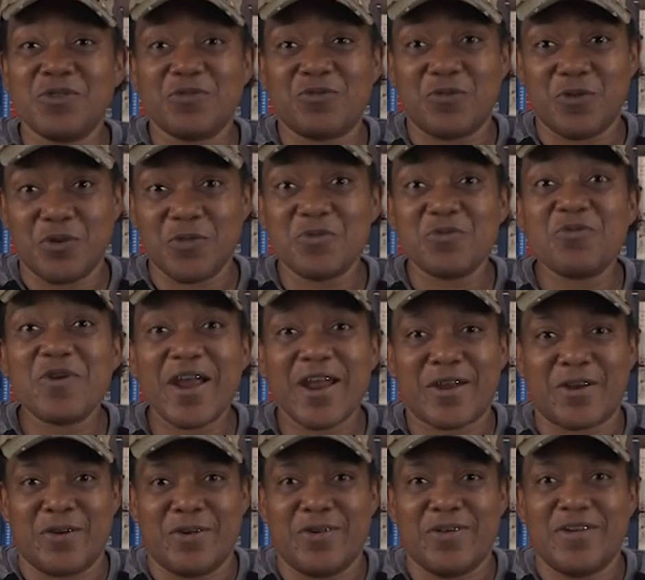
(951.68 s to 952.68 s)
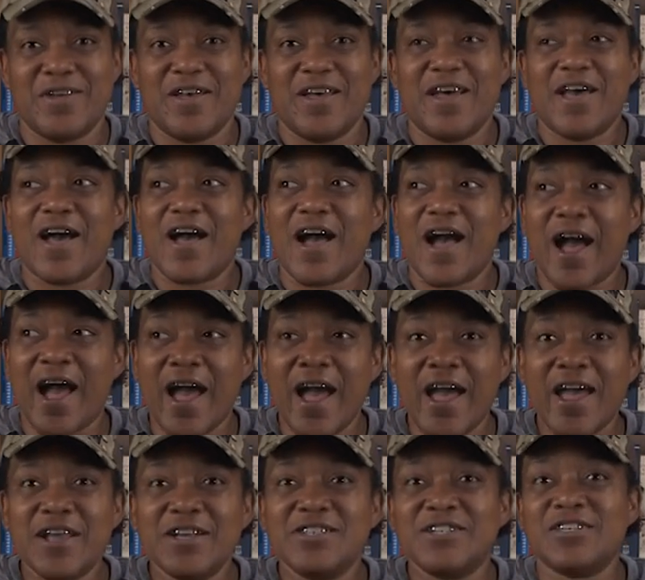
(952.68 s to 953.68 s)
for the record,
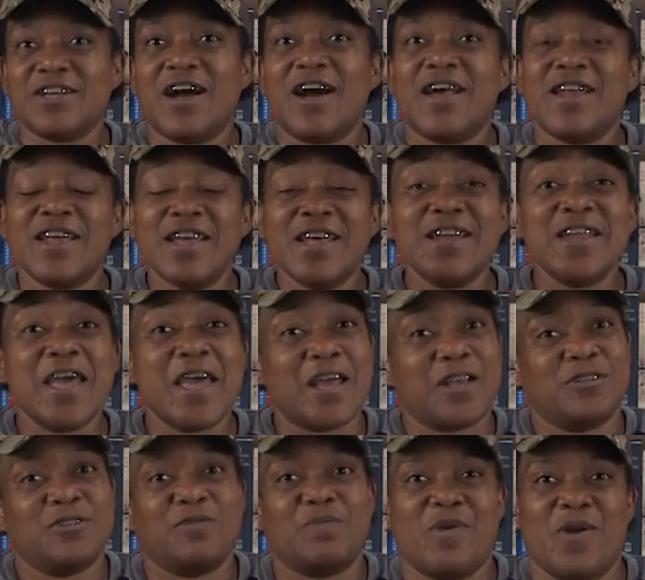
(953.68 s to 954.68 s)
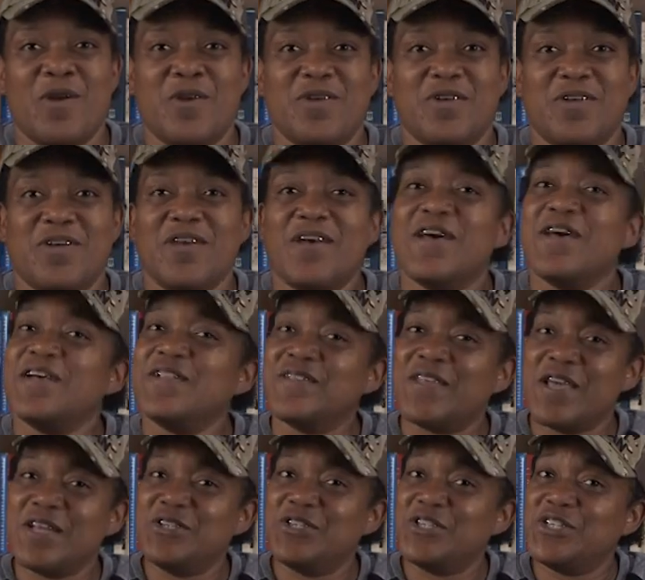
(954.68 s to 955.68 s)
I shot an expert.
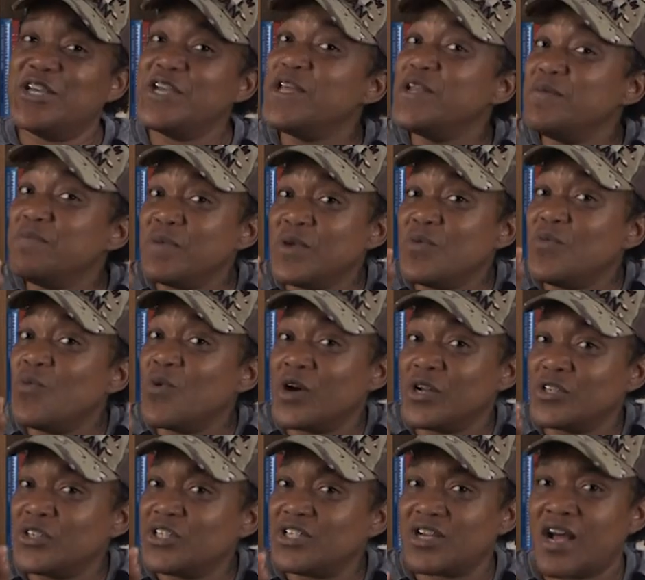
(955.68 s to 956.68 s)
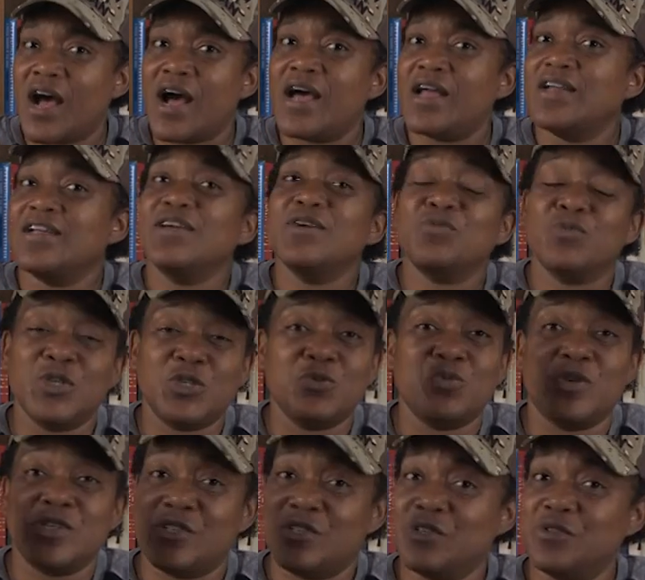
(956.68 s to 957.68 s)
They cheated me one shot,
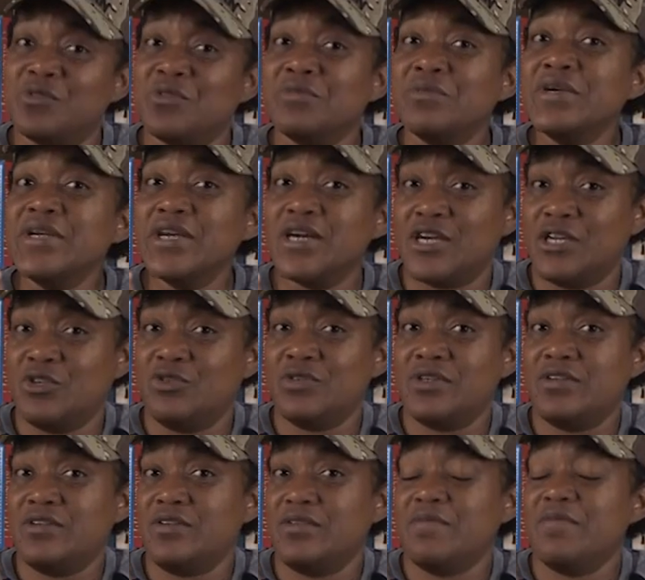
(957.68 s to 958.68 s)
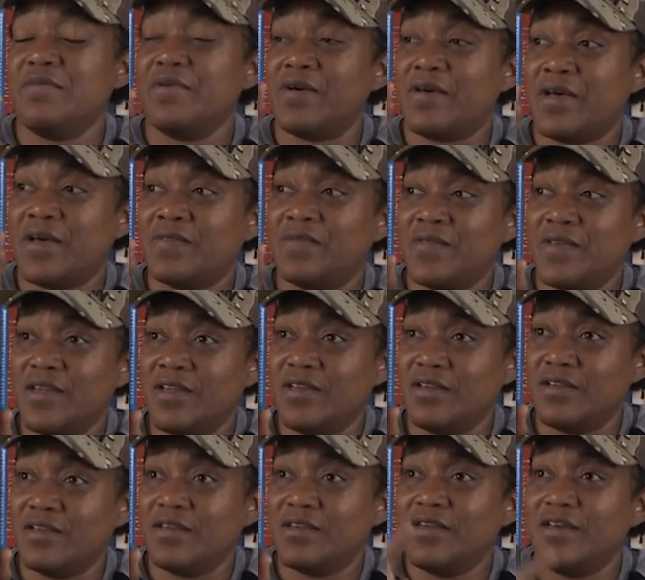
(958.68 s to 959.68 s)
which was the 300, I
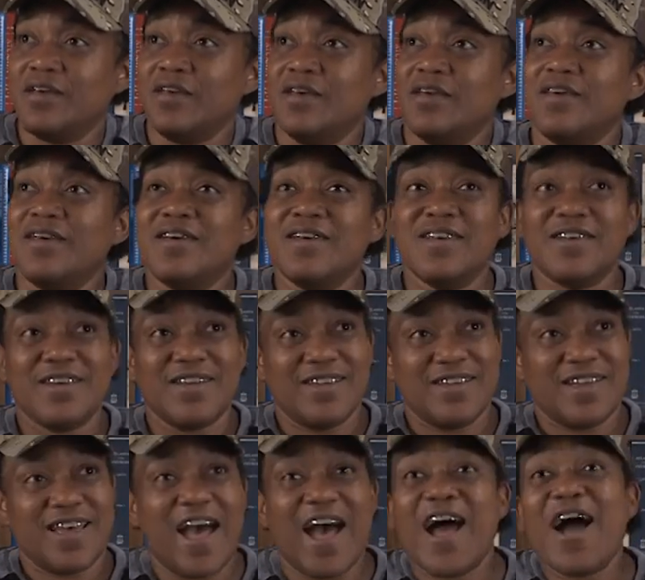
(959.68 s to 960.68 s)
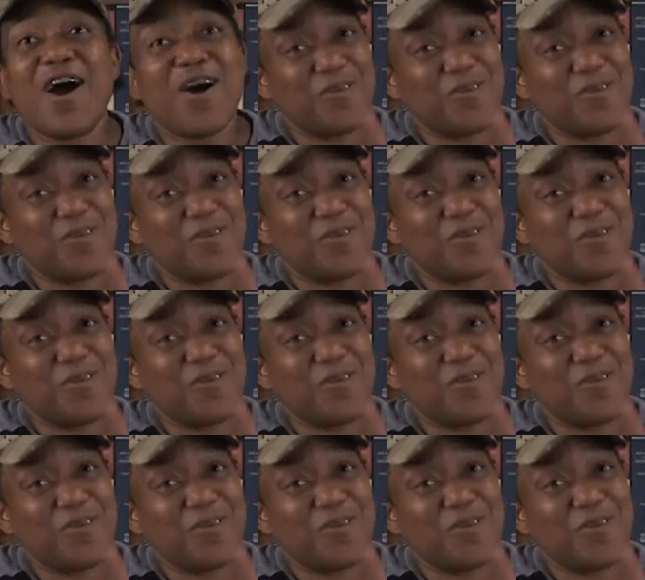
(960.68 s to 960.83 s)
think. I